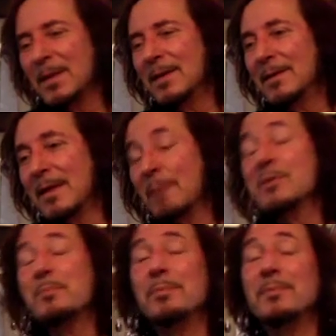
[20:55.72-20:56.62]

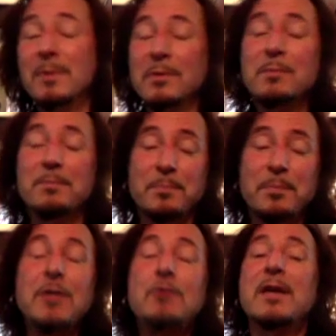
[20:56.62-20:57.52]
those are
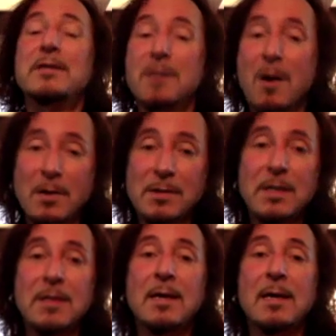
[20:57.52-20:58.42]
pretty great songs.
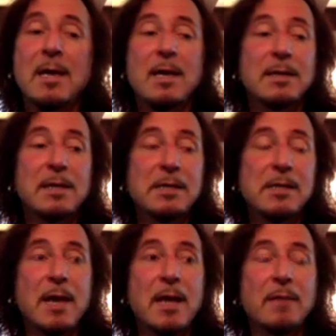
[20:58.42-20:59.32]
And Key's
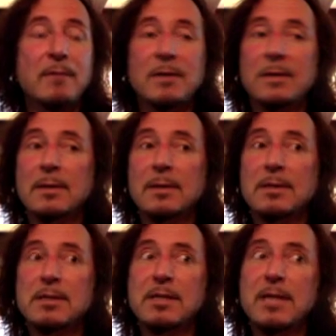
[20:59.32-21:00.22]
a hell of a
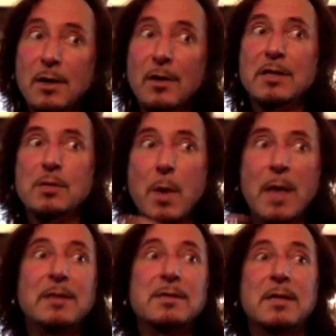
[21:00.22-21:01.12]
singer as
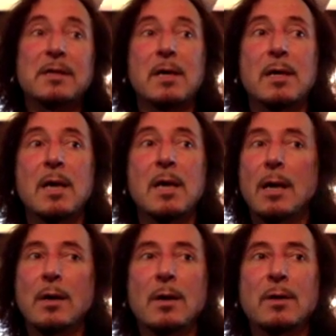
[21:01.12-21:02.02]
well as an
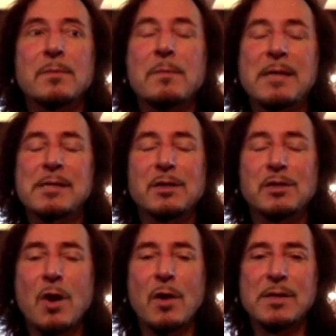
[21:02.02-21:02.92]
amazing
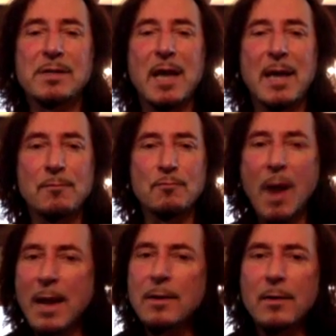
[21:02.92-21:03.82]
guitarist and
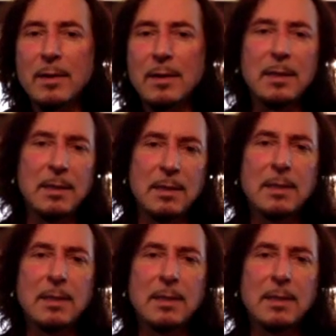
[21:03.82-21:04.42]
writer. He